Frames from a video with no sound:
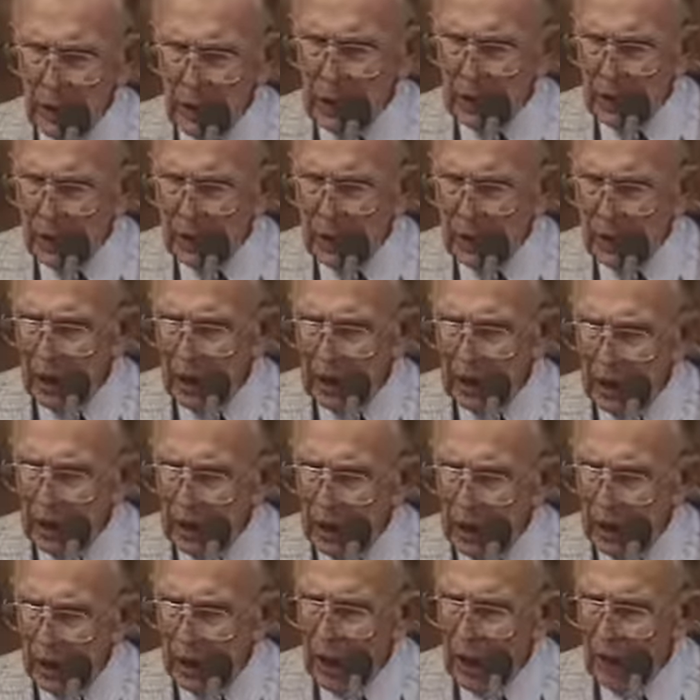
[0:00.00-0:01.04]
the,
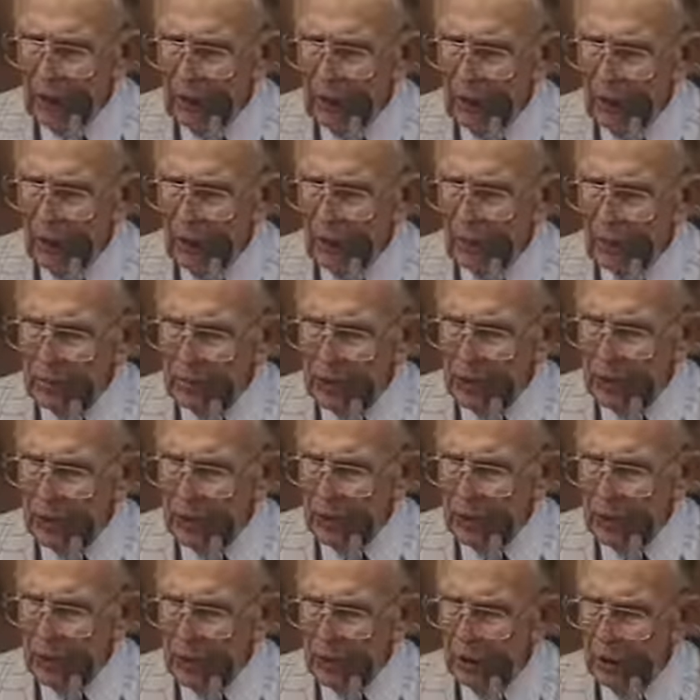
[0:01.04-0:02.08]
I come
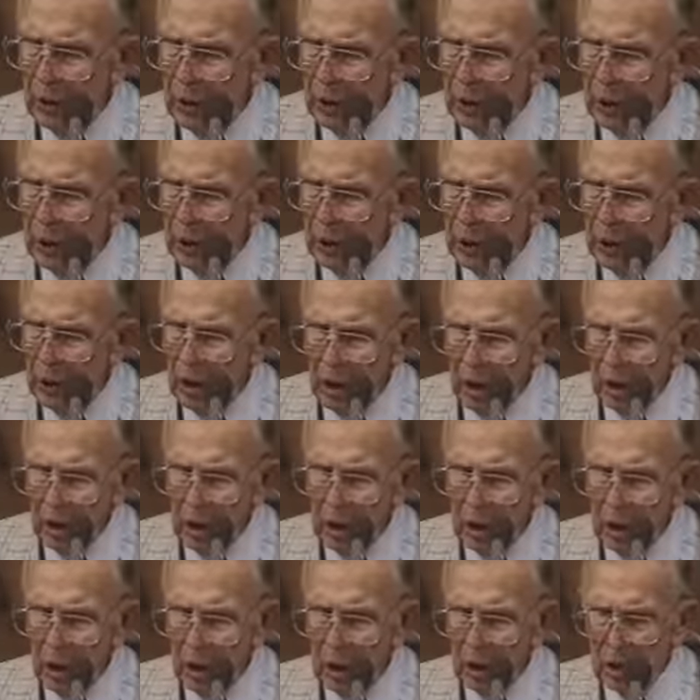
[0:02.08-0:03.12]
to the,
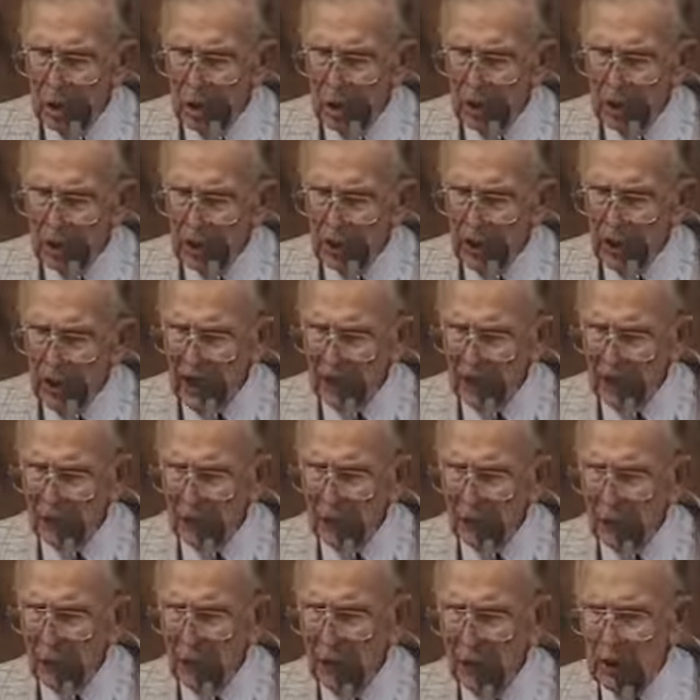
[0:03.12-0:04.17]
uh, the
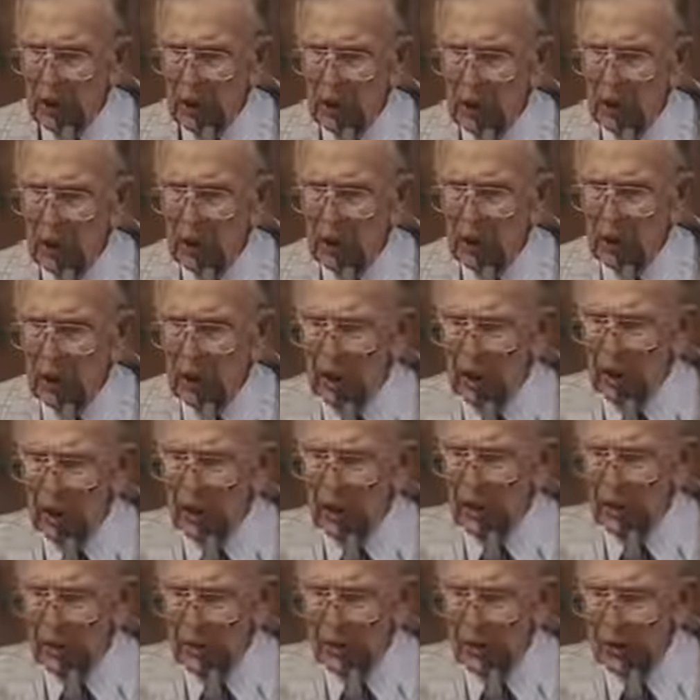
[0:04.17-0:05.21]
next one,
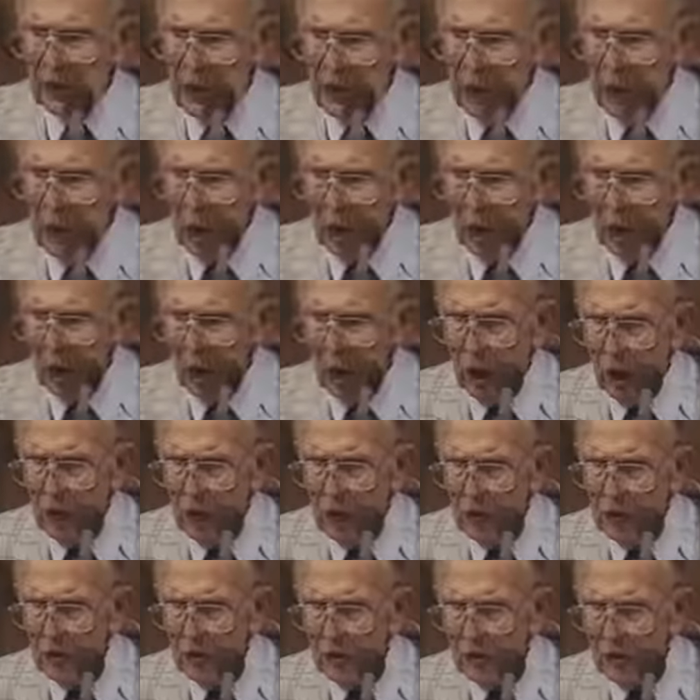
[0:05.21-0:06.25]
and it's
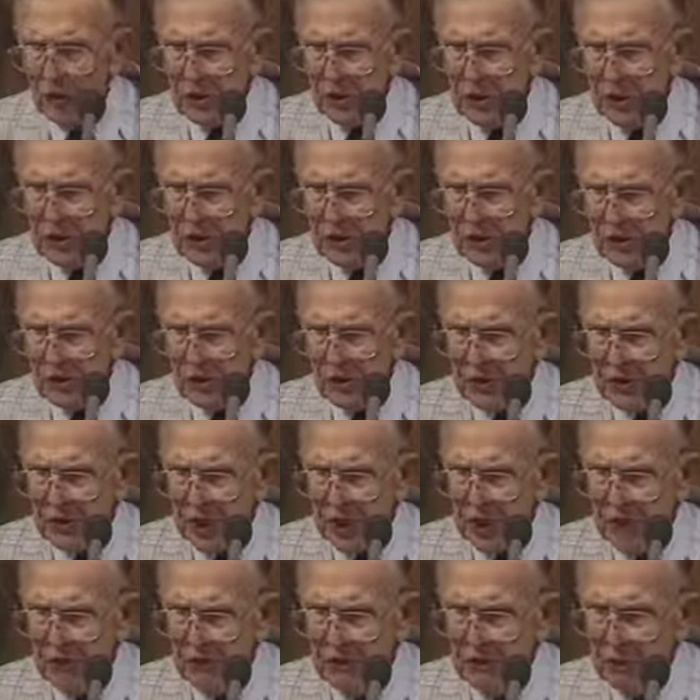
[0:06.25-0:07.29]
others
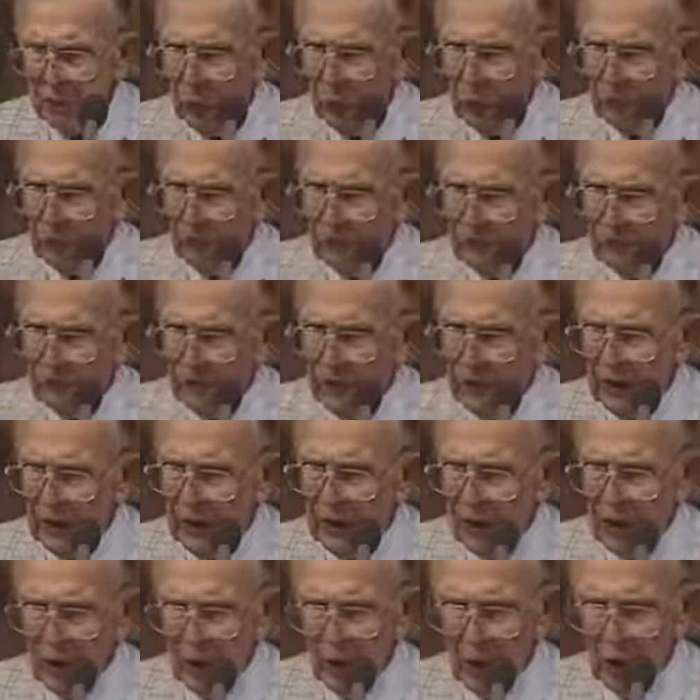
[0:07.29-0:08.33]
save with
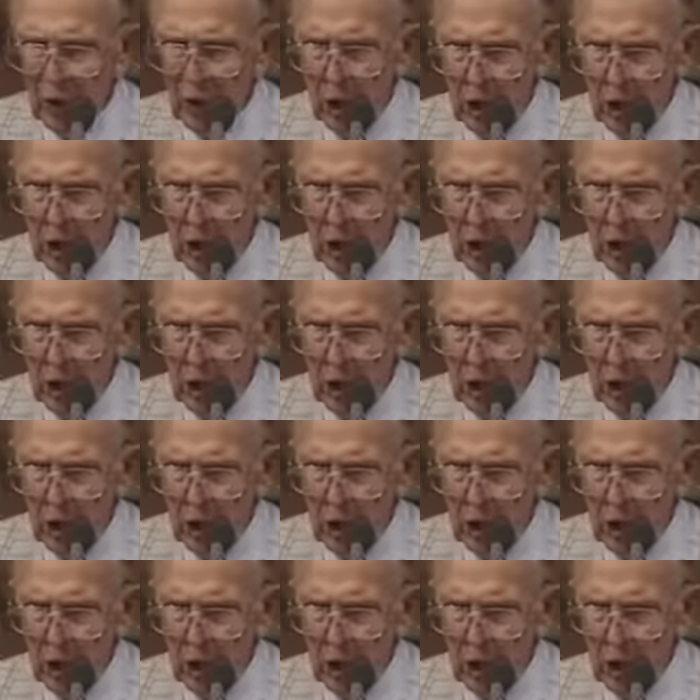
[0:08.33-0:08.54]
fear,